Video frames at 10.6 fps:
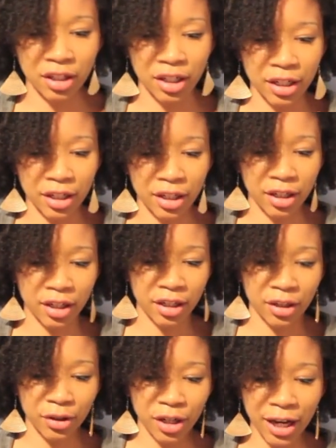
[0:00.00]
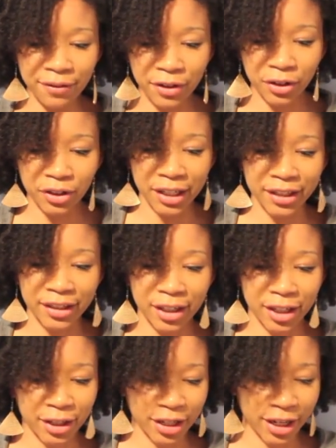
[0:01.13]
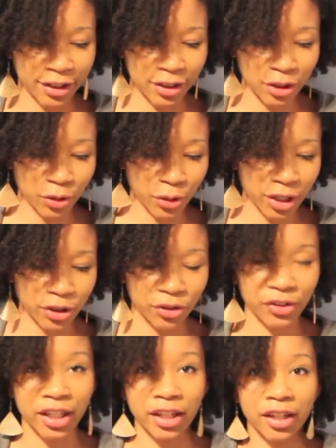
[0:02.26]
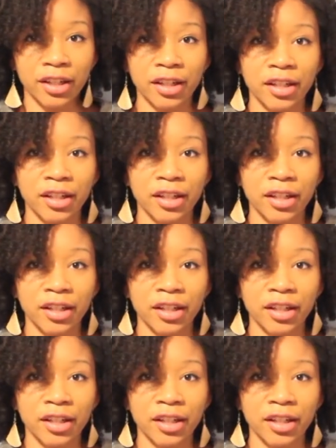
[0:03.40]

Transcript: I felt like I had quite a lot of hair